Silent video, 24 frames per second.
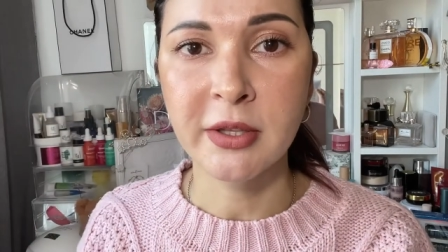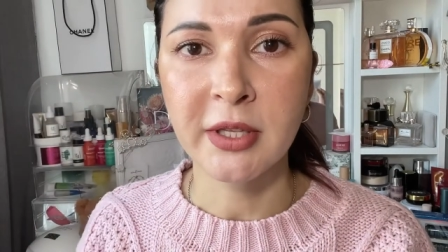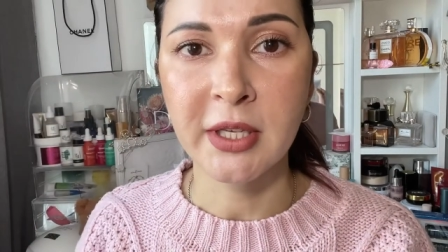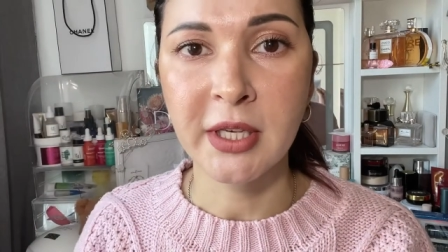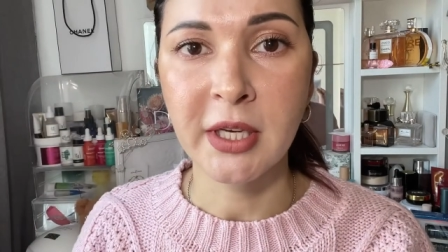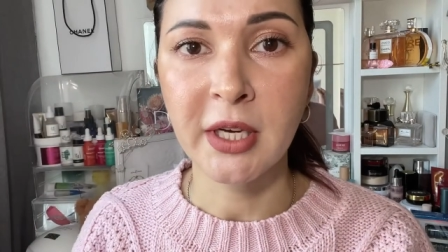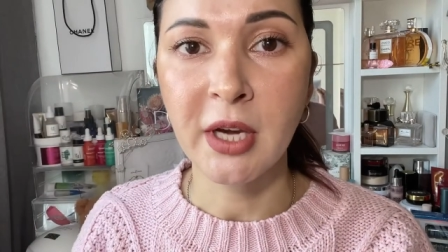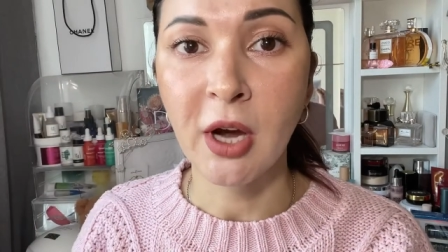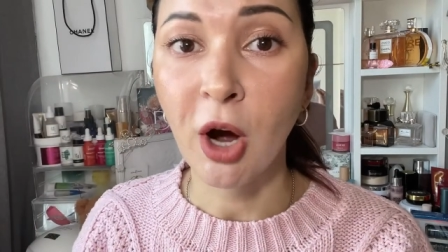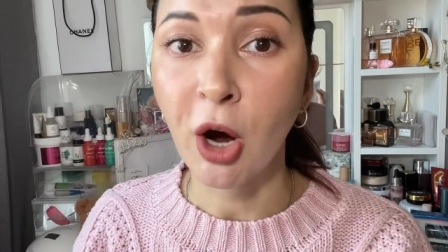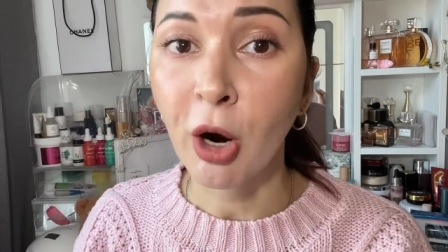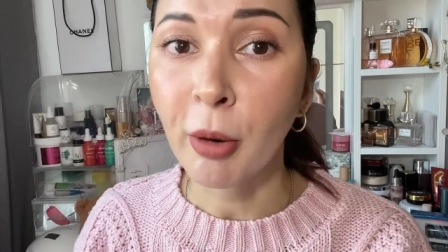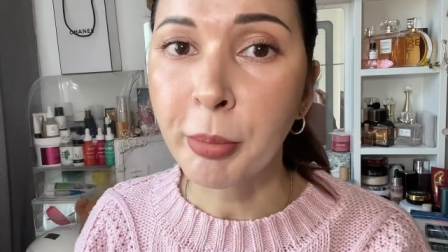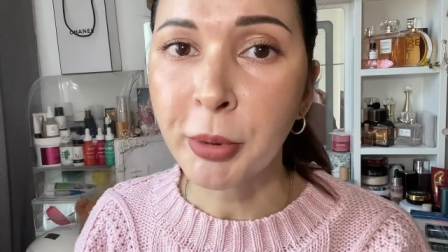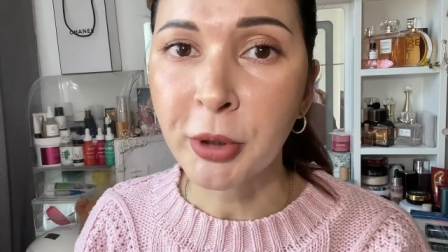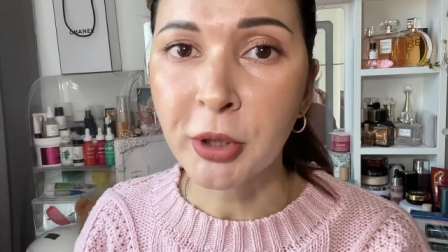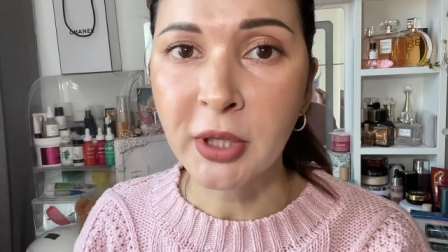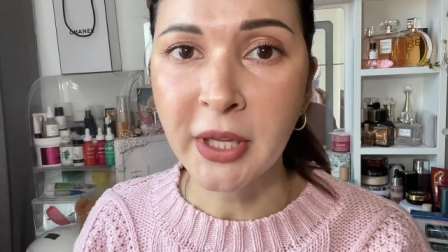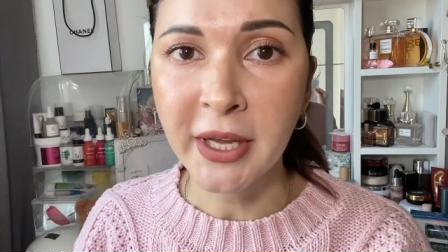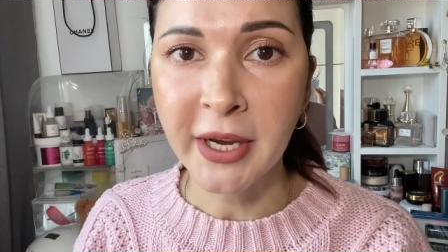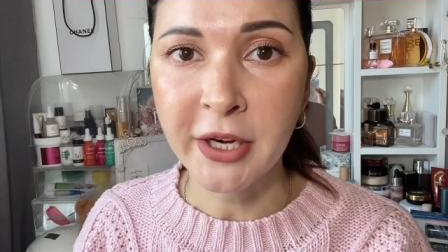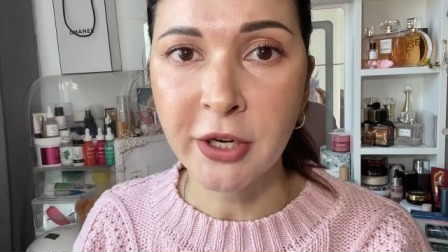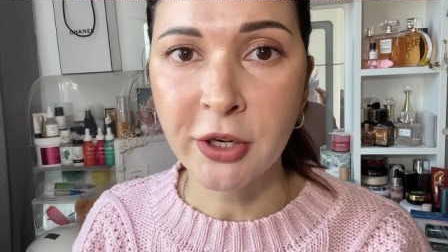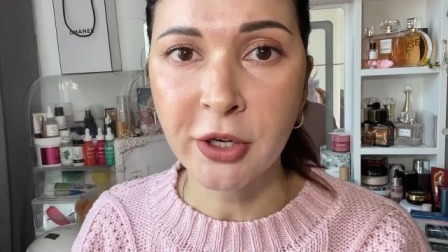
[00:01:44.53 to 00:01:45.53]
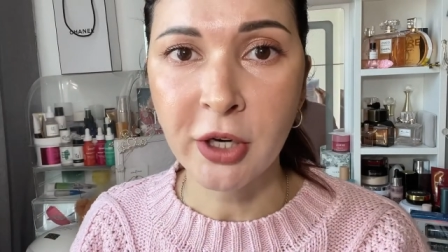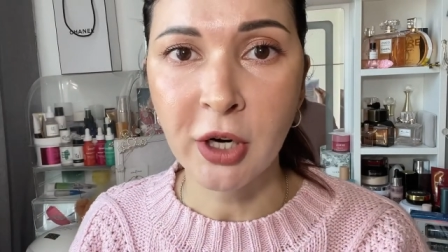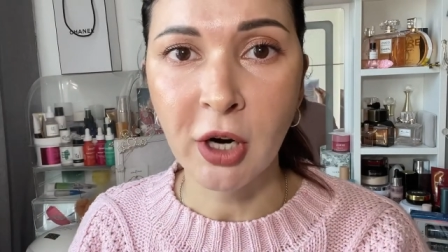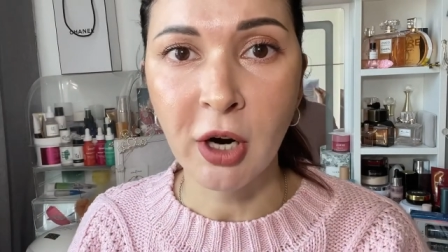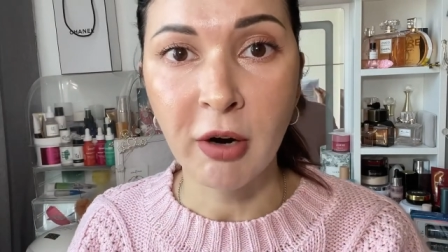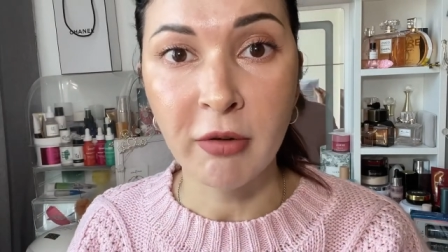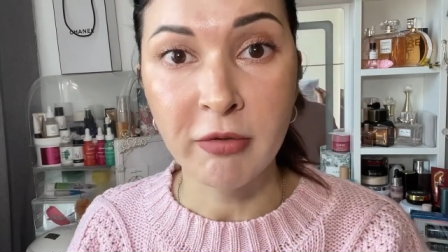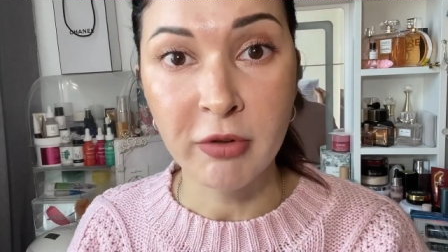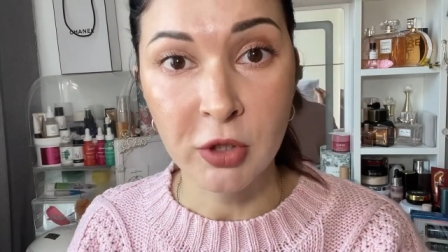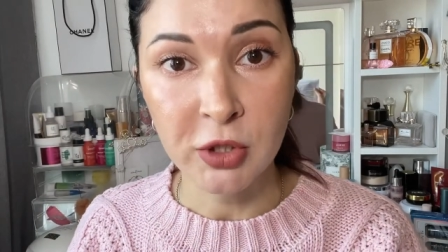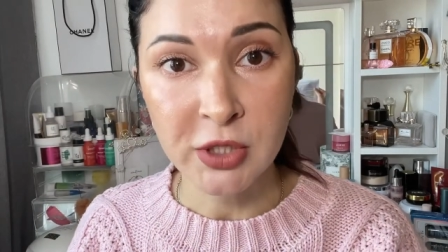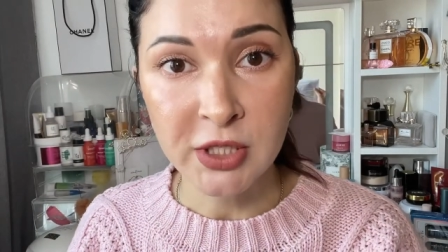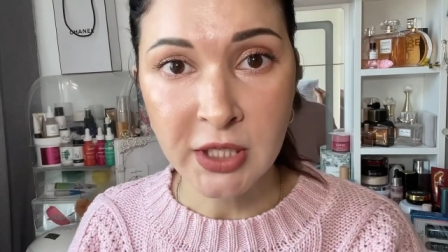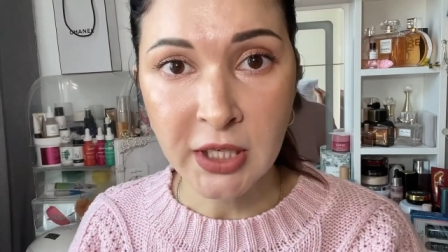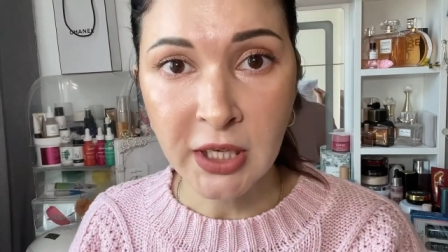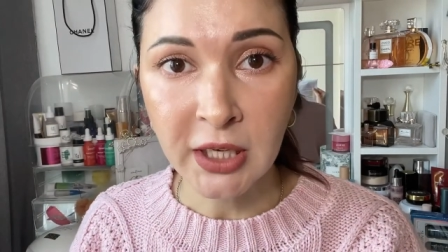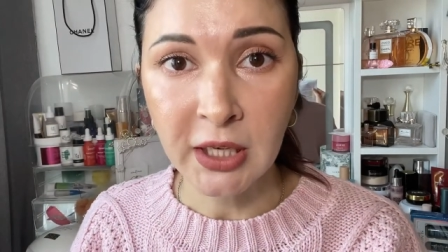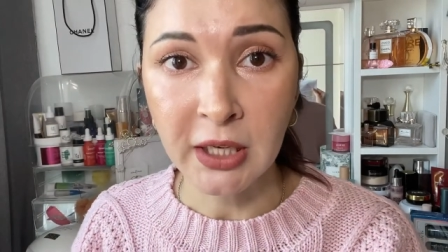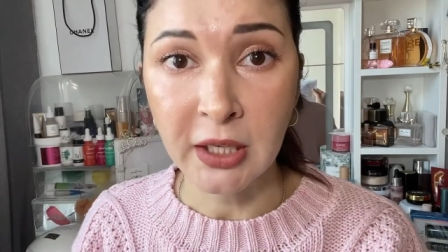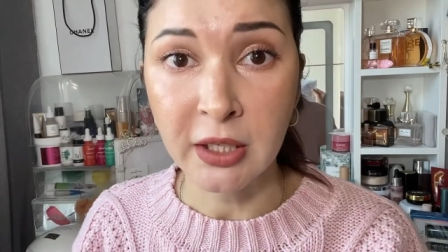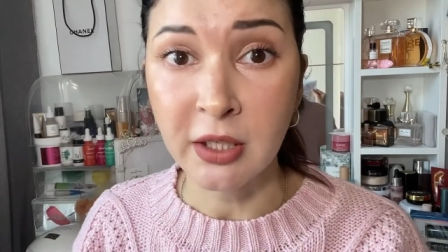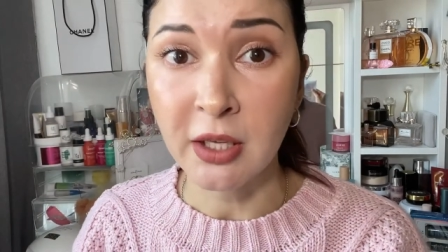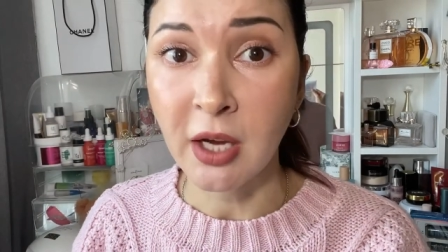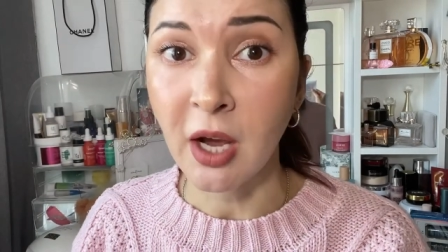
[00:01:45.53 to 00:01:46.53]
the upper layer of your
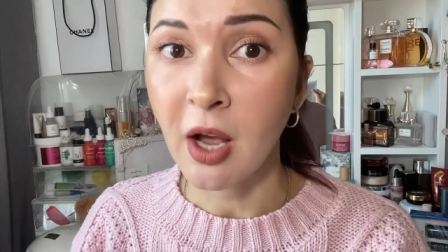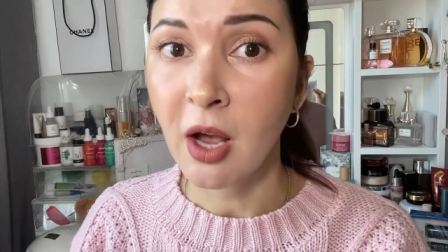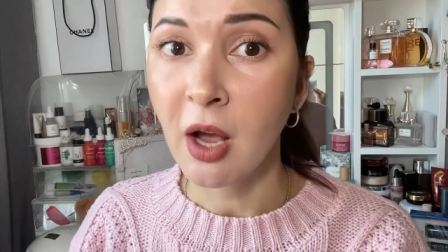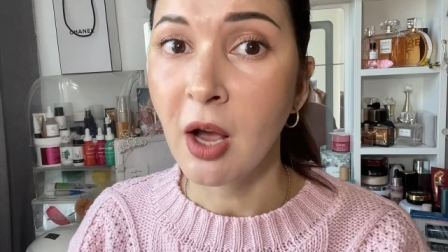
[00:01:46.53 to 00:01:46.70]
skin,